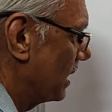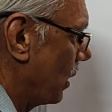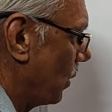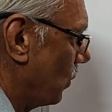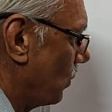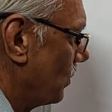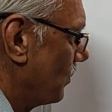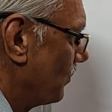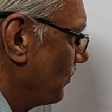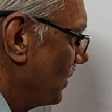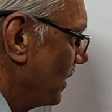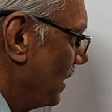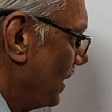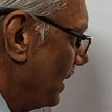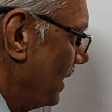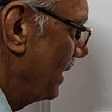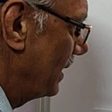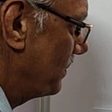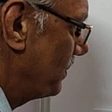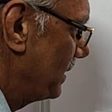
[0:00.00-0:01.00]
Now
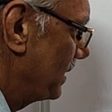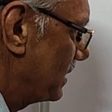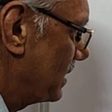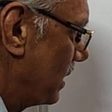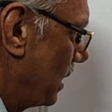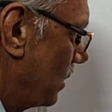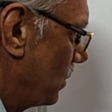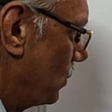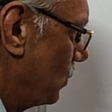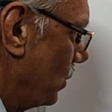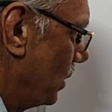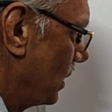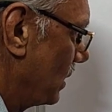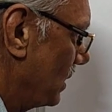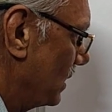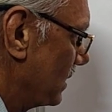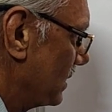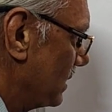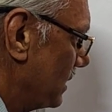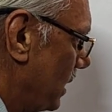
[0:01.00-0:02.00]
let me start
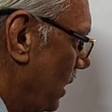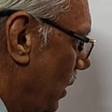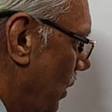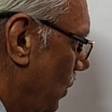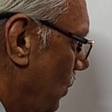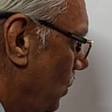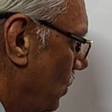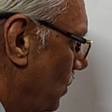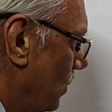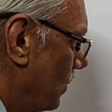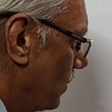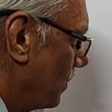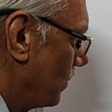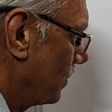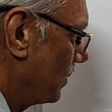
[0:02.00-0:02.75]
doing this. Now